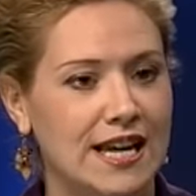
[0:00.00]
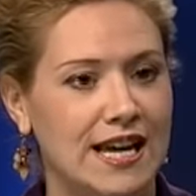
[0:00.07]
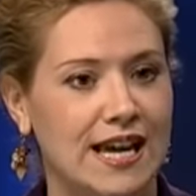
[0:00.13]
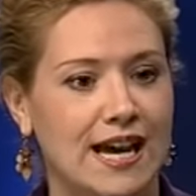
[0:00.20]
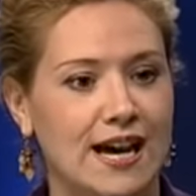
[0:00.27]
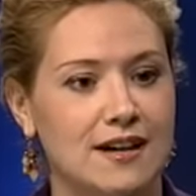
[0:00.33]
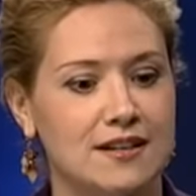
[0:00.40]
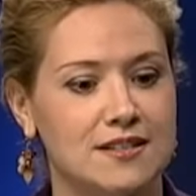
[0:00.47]

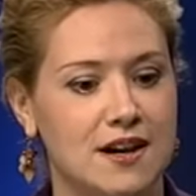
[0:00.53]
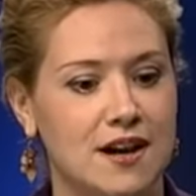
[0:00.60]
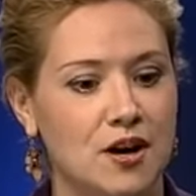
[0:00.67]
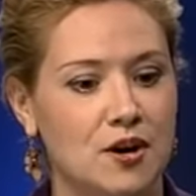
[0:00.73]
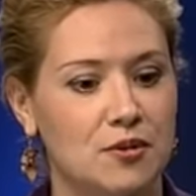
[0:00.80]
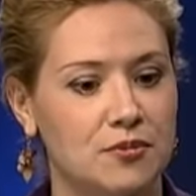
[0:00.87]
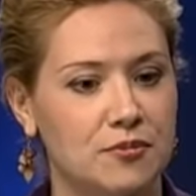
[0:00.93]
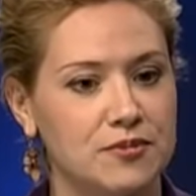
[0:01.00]
and
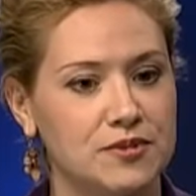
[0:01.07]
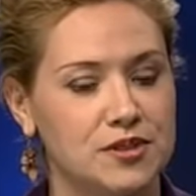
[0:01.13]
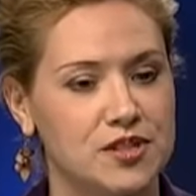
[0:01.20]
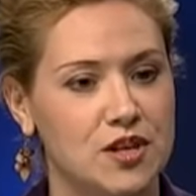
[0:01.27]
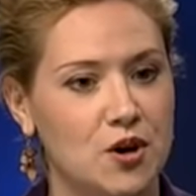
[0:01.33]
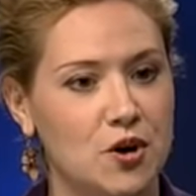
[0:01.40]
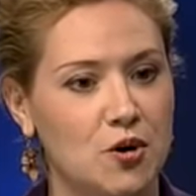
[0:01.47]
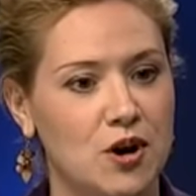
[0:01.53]
uh,
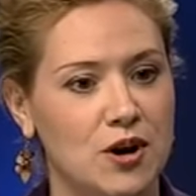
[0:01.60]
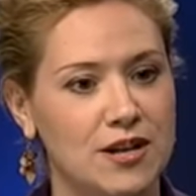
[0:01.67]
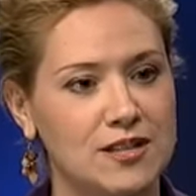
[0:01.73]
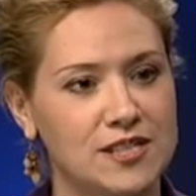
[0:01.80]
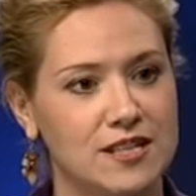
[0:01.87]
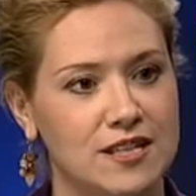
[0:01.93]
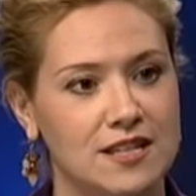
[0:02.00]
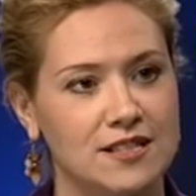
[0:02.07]
so
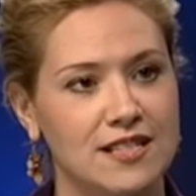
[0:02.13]
it's